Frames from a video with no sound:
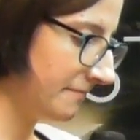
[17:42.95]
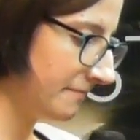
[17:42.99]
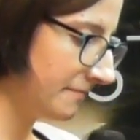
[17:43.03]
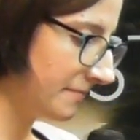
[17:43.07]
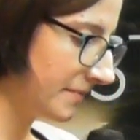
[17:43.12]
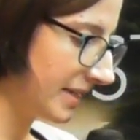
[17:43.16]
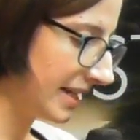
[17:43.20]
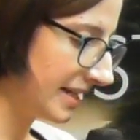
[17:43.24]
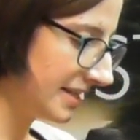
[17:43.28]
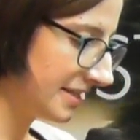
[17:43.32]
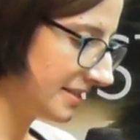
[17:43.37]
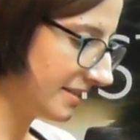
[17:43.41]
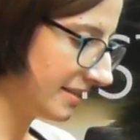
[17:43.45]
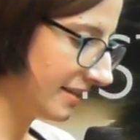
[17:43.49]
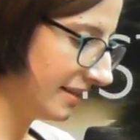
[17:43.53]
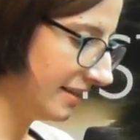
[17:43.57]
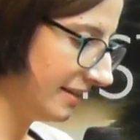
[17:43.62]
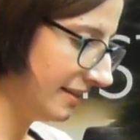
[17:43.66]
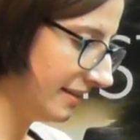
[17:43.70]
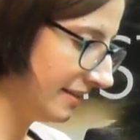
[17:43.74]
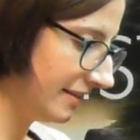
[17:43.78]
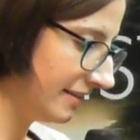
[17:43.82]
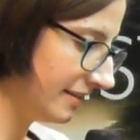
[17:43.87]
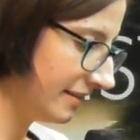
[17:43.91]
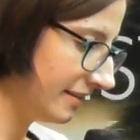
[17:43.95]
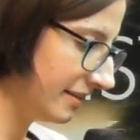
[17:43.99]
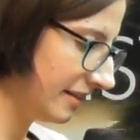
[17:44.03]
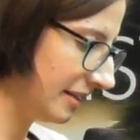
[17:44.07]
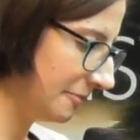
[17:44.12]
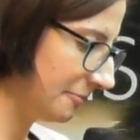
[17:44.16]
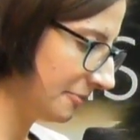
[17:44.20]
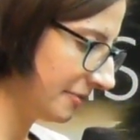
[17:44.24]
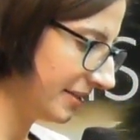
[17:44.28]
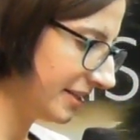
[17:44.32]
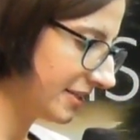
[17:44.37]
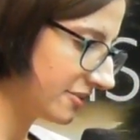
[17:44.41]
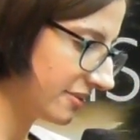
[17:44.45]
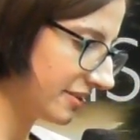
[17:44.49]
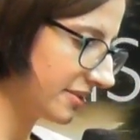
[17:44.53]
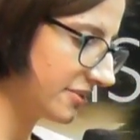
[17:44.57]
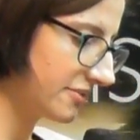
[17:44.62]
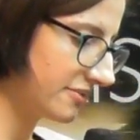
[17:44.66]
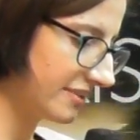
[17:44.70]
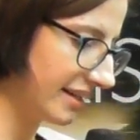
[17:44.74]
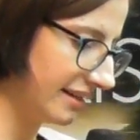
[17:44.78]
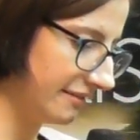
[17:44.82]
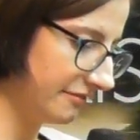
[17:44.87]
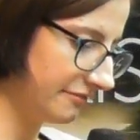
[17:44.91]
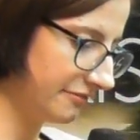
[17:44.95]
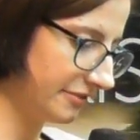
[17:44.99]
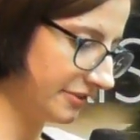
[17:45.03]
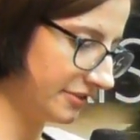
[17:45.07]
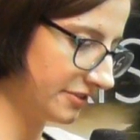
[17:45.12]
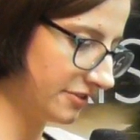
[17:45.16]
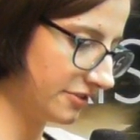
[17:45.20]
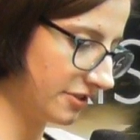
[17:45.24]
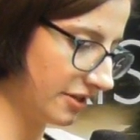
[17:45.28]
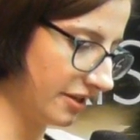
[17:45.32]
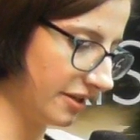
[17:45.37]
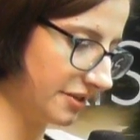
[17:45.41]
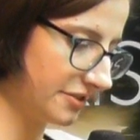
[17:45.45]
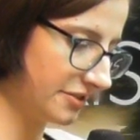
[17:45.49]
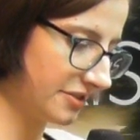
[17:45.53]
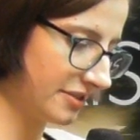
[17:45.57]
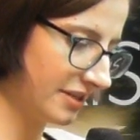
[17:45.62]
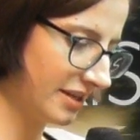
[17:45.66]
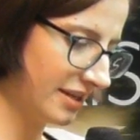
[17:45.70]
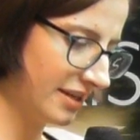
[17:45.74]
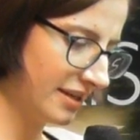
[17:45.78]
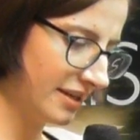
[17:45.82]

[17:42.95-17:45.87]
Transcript: Guess. A preacher at Stratford Church.